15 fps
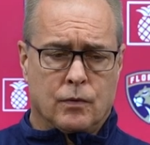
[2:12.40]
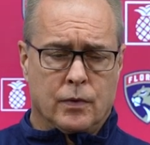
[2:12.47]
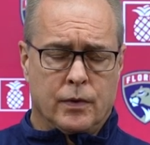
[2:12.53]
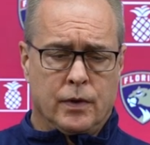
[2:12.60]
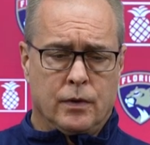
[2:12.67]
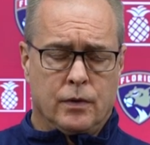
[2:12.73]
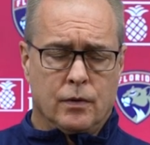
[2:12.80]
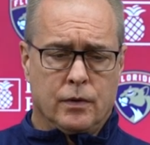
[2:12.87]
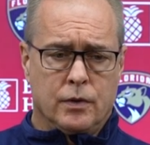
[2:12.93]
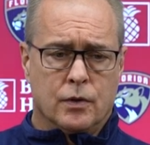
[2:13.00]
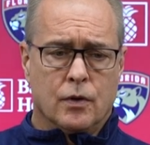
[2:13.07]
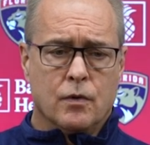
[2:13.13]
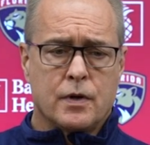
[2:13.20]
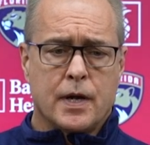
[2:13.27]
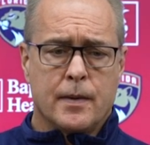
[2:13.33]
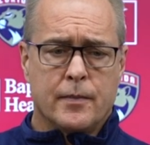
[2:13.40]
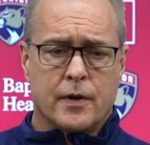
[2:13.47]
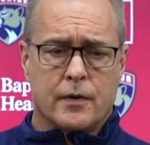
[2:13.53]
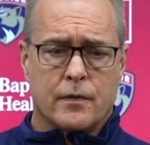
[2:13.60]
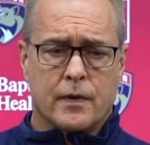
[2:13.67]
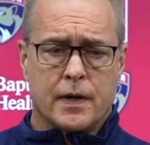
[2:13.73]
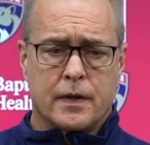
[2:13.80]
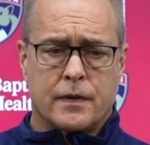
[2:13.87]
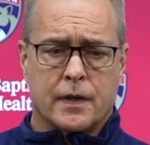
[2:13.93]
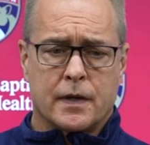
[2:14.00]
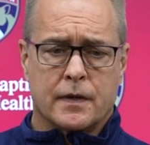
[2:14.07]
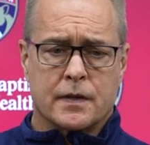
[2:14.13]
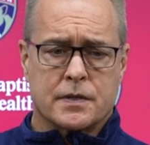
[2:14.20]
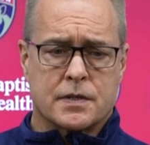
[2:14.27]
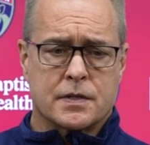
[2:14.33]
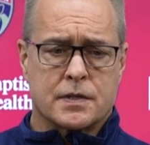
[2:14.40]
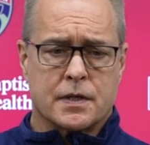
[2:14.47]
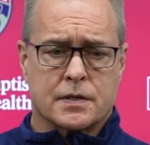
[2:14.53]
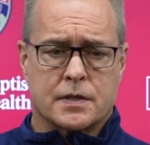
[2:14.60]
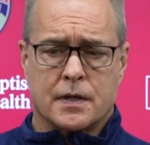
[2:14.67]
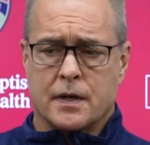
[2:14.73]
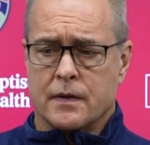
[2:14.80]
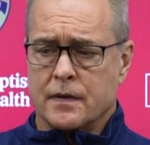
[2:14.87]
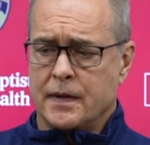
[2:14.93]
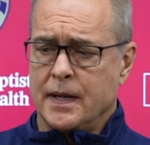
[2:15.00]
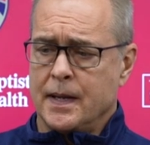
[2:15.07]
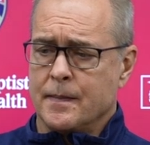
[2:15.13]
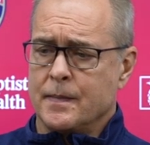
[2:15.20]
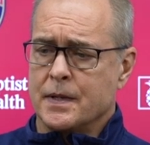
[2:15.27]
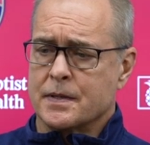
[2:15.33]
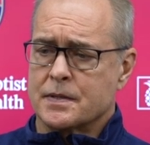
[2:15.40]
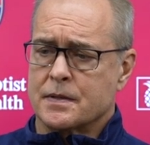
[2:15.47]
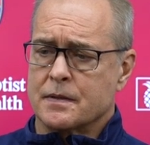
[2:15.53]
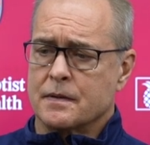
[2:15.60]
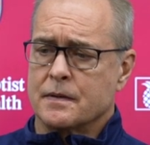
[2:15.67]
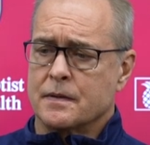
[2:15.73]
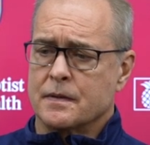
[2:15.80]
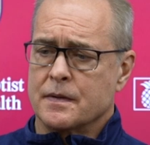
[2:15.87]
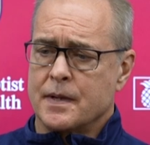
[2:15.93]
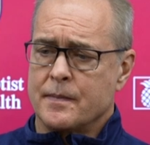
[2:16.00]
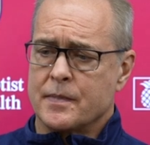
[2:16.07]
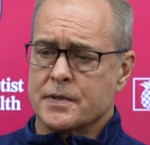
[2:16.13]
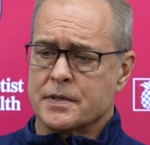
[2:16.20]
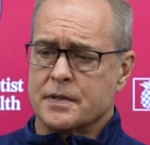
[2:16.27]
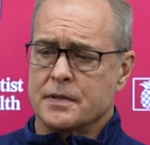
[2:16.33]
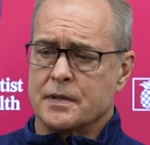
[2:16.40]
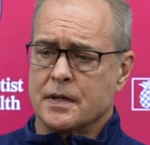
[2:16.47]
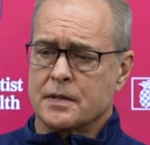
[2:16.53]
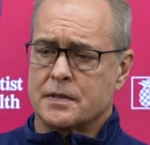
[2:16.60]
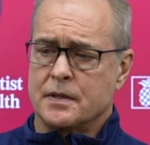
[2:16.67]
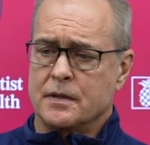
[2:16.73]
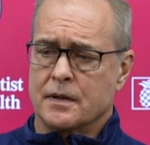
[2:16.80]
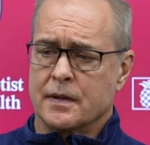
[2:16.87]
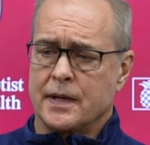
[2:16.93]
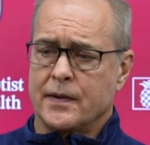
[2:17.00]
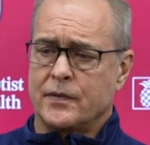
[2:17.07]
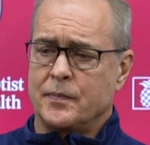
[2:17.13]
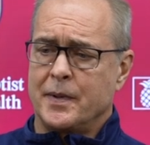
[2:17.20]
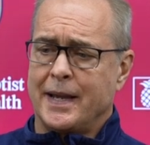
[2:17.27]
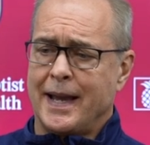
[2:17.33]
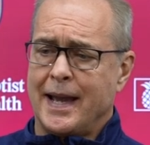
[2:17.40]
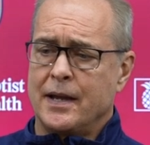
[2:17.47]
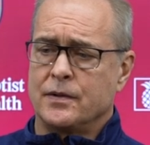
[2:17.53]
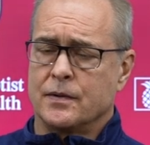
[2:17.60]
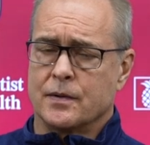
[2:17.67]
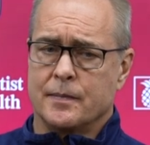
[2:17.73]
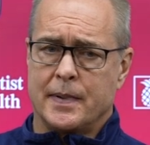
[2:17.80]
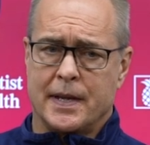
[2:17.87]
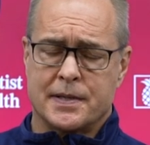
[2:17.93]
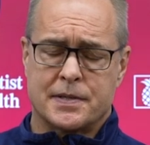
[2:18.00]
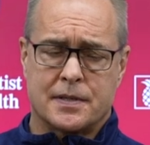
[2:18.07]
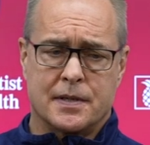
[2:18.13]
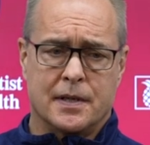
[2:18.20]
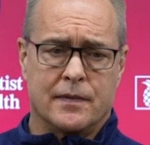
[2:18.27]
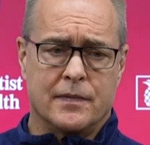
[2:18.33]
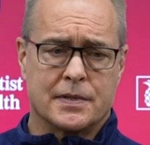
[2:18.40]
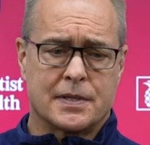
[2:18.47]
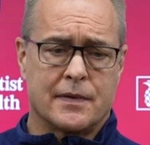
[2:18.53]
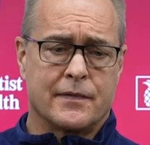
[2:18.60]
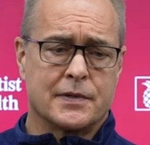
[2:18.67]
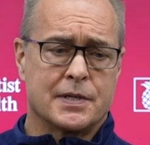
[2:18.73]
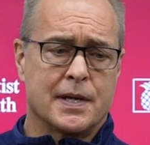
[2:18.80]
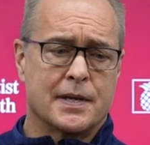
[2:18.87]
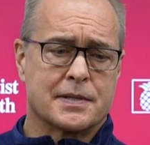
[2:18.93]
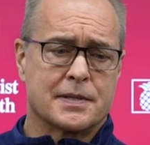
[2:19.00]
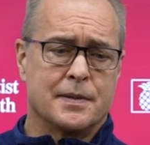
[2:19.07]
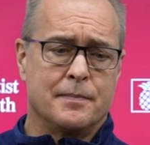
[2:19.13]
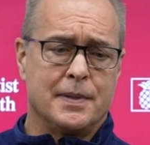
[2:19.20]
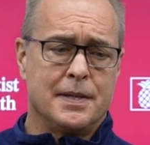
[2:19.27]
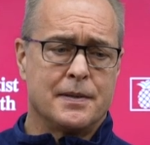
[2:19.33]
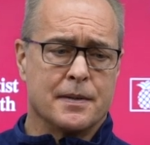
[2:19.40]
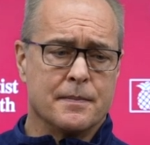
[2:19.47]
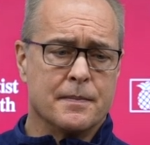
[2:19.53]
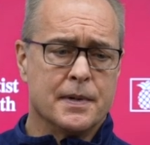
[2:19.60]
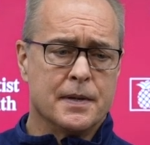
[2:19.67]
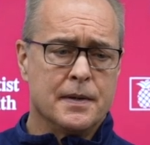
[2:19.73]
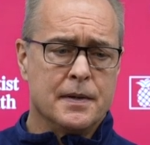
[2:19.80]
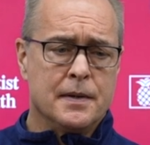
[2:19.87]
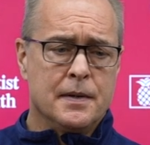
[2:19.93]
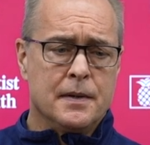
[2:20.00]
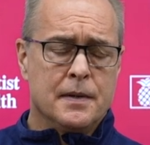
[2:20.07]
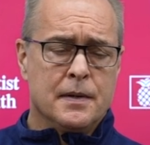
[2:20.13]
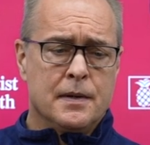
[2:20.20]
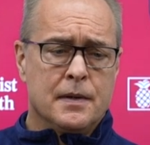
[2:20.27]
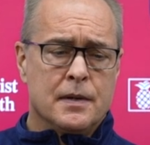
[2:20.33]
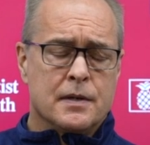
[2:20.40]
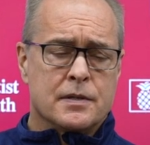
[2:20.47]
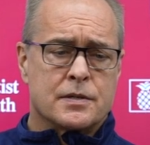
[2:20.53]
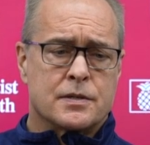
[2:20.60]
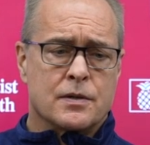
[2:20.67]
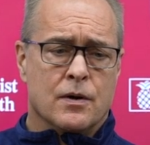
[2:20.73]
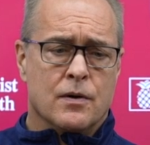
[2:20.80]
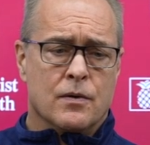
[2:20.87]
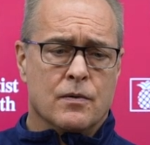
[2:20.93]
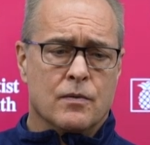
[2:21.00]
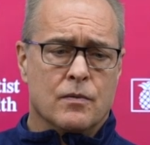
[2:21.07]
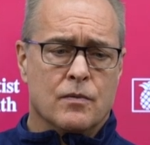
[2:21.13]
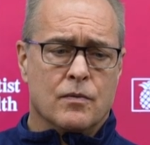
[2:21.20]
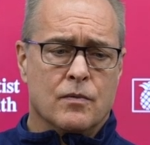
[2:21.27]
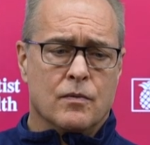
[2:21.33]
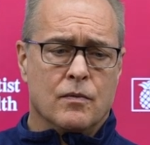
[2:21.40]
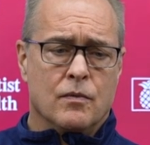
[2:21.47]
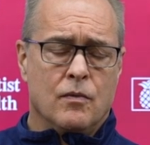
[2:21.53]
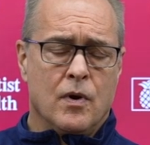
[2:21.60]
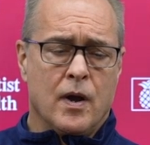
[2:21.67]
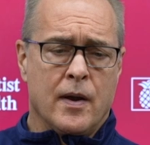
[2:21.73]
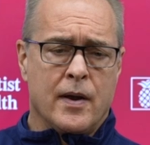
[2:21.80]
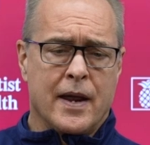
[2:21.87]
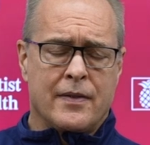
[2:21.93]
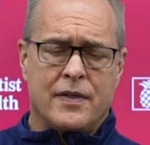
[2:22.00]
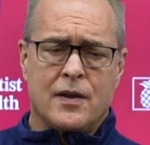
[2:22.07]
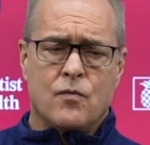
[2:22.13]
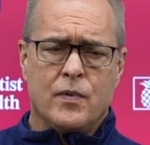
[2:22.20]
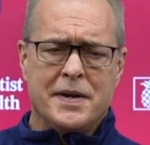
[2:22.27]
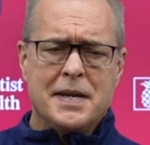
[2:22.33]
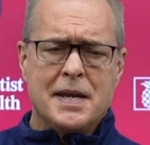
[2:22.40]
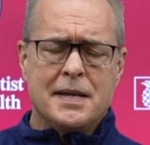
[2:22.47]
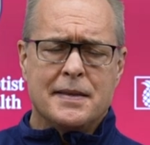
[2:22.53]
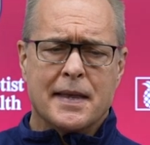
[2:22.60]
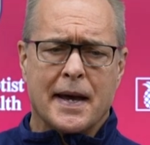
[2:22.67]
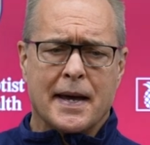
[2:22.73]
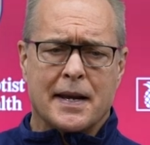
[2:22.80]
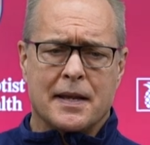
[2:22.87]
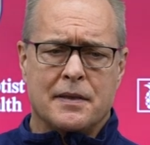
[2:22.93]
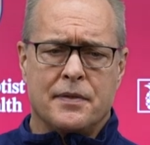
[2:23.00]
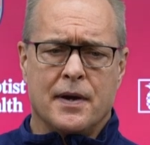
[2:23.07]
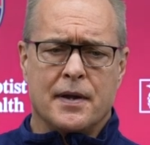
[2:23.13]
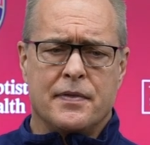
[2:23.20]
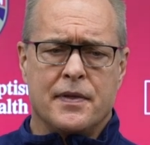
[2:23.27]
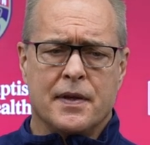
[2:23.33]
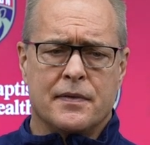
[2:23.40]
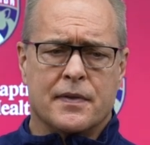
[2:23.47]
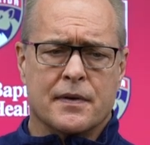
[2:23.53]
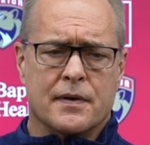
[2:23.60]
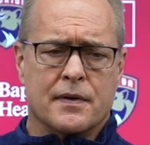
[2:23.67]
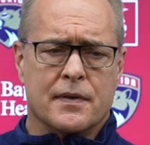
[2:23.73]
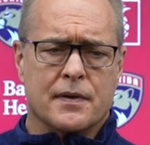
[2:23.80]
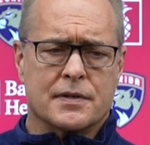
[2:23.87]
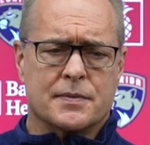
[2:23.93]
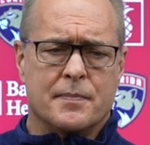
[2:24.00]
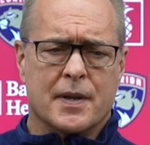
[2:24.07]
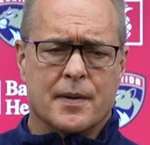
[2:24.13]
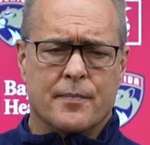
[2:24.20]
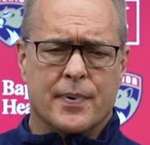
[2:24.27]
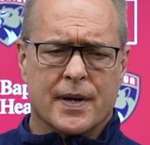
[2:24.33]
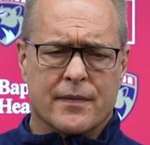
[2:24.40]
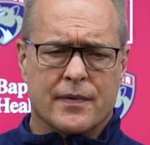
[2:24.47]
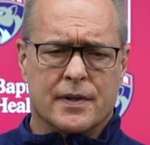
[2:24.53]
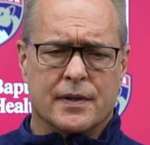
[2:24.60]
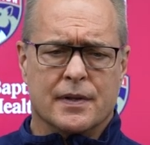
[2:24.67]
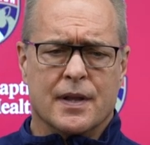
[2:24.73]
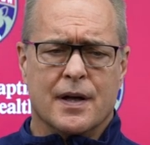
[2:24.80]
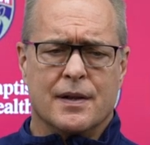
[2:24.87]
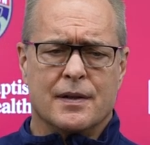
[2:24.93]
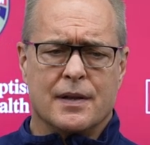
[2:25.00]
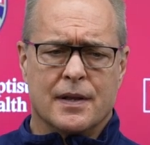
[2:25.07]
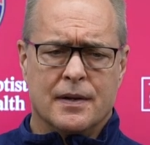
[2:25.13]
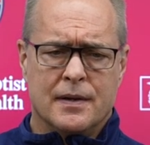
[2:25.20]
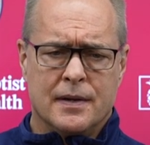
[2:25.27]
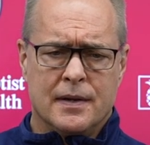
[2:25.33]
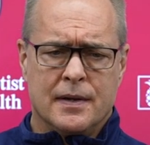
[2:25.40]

Well, you don't come to the rink thinking this is just another game, because their numbers suggest that you're going to have to be at your best to give yourself a chance to beat them. So, and I think we need that. I think there's been a bit of a lull.